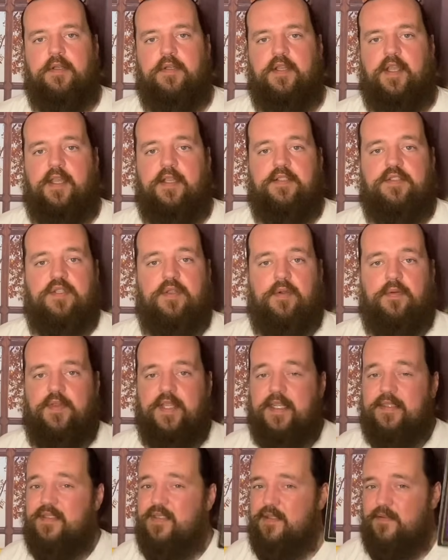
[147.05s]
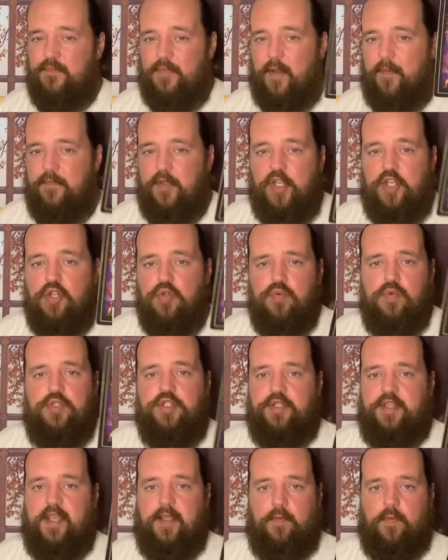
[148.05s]
Okay, so that's a
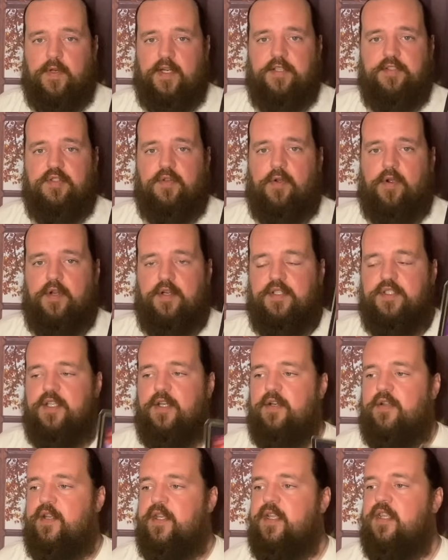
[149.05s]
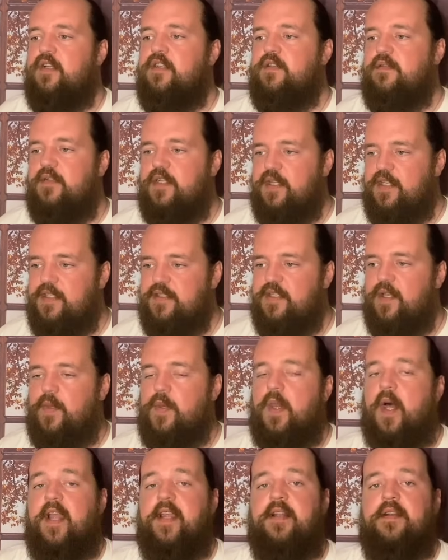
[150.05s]
huge thing when this card is here. Like, you need to
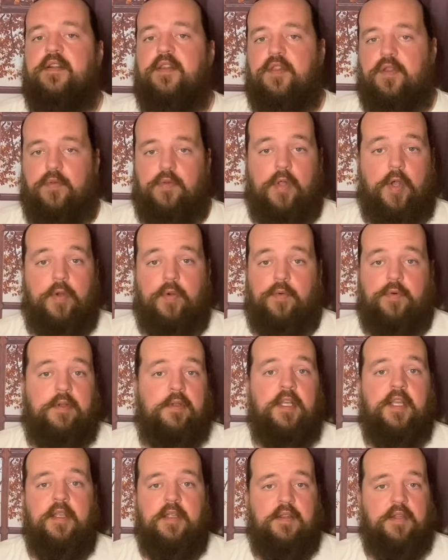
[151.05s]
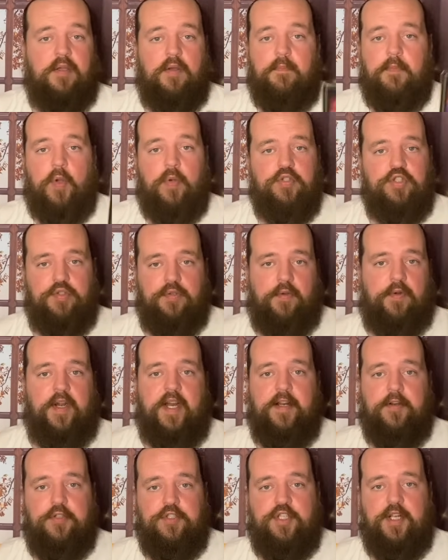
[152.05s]
lighten the load, the emotional or
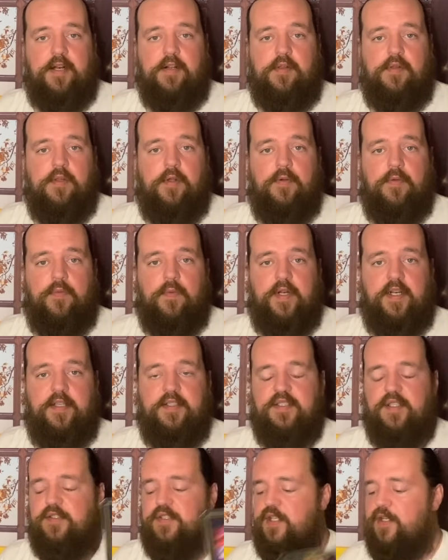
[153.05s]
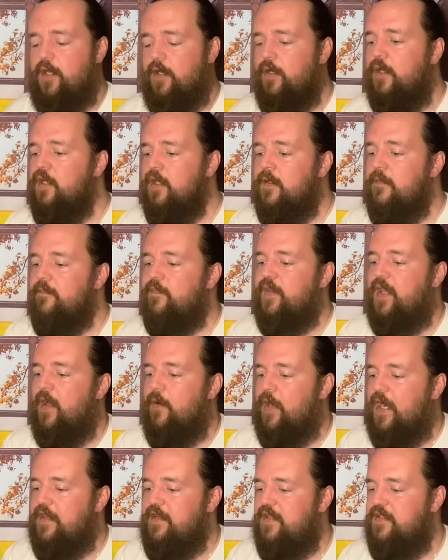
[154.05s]
energetic load when this is here. Now,
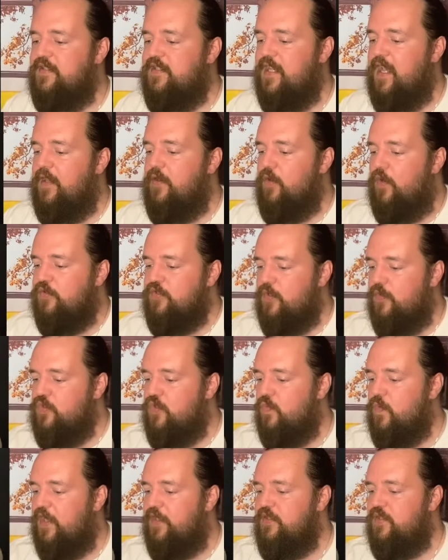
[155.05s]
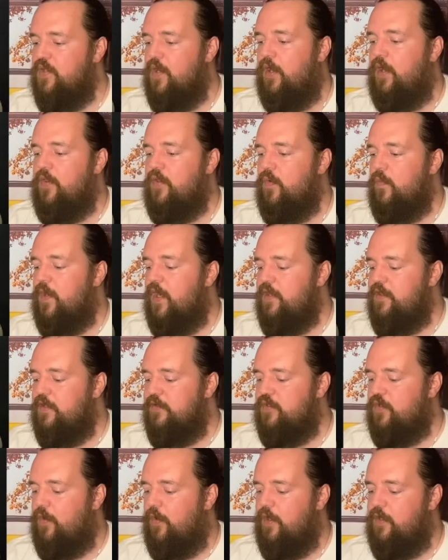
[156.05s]
I did say it also swings the other way.
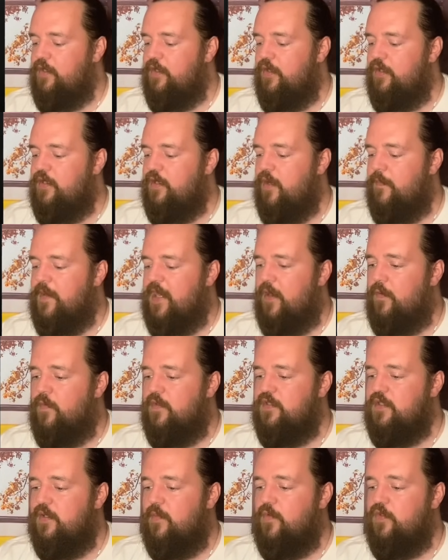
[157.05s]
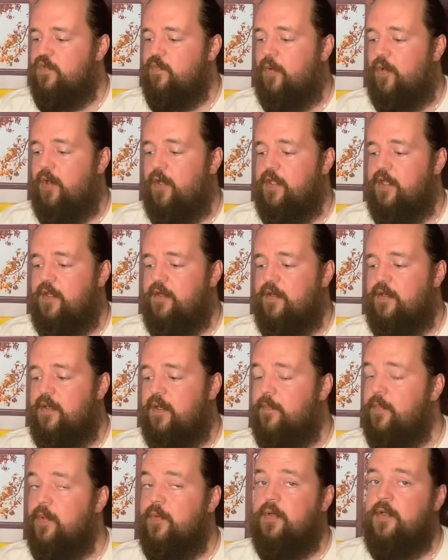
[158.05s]
This card could come out when someone's partying it
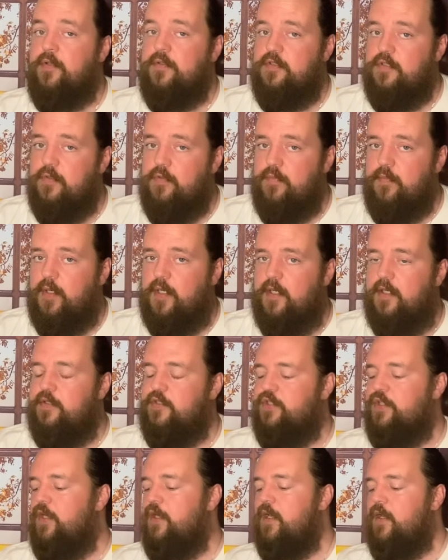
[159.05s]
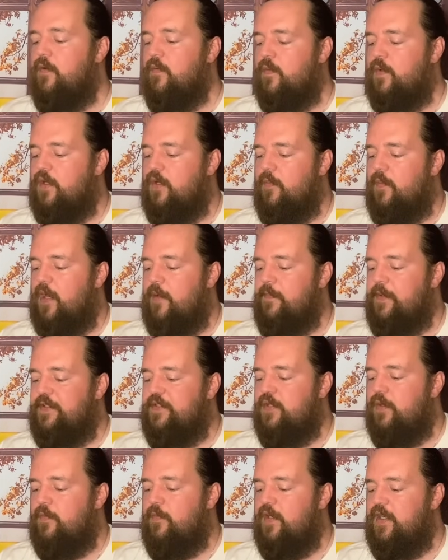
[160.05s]
up a little too much, when there might be
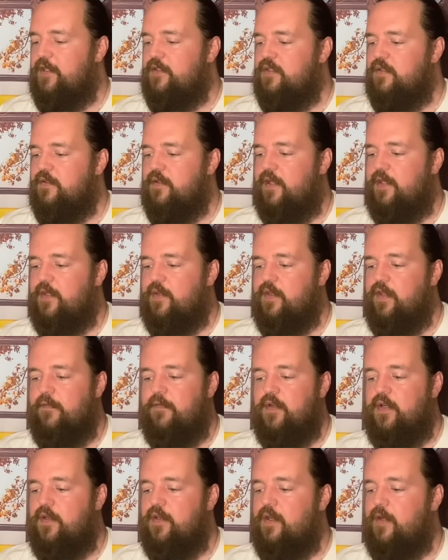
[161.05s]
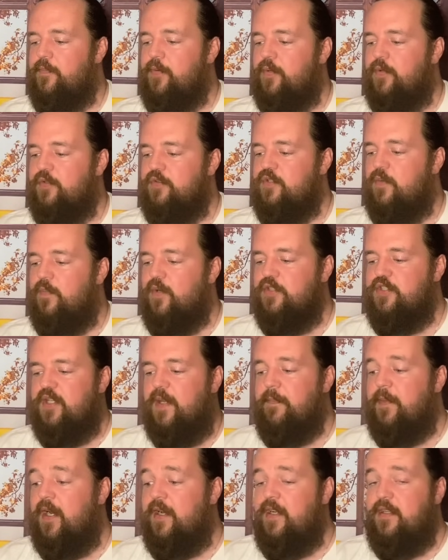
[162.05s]
someone that's like living it up a little too much. They
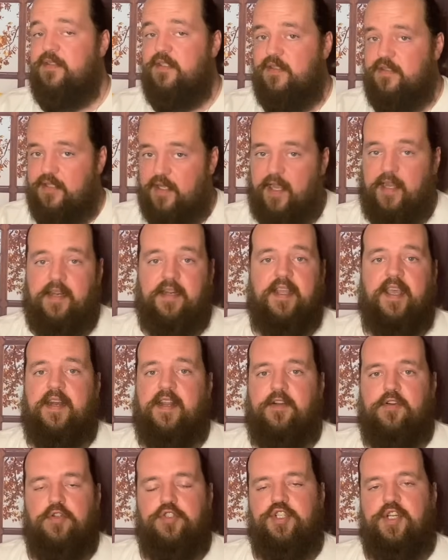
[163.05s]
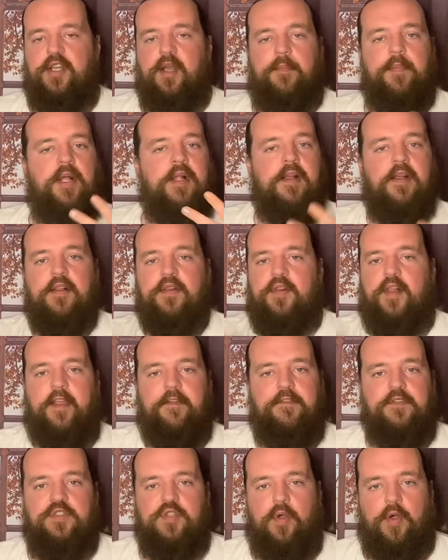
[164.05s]
might need to tighten that energy up.
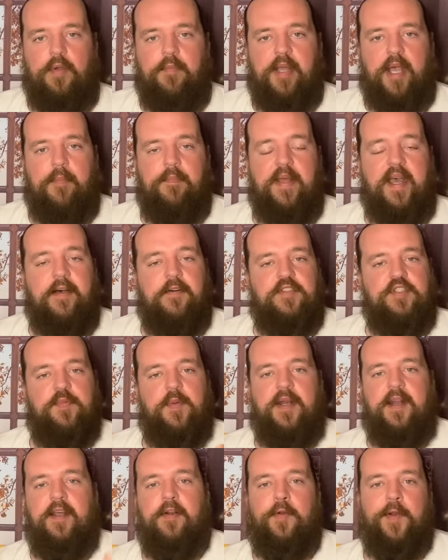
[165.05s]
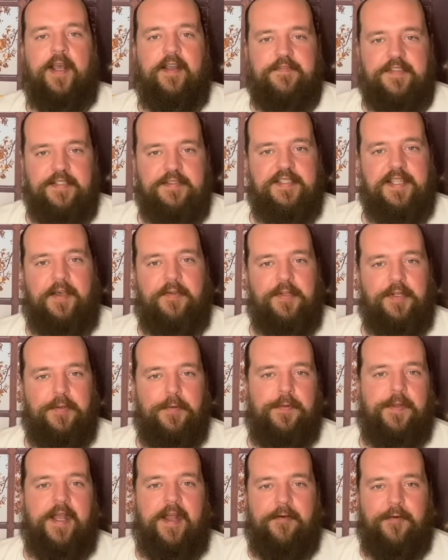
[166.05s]
Life is all about balance, but I don't have to tell
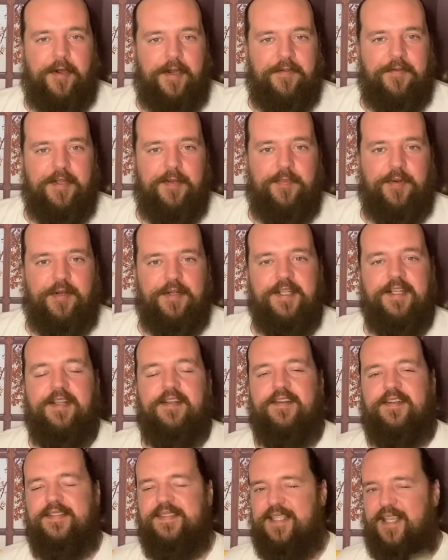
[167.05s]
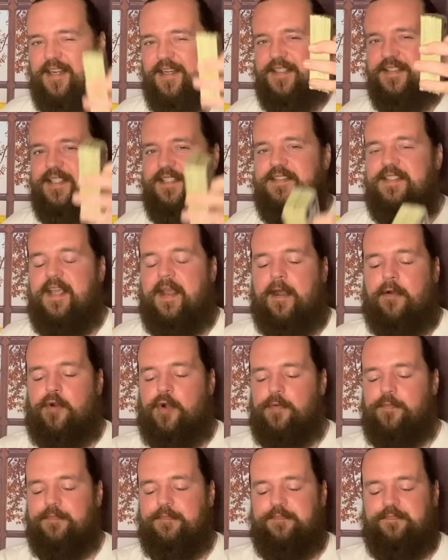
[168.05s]
you that, right, Libra? Let's get into tarot.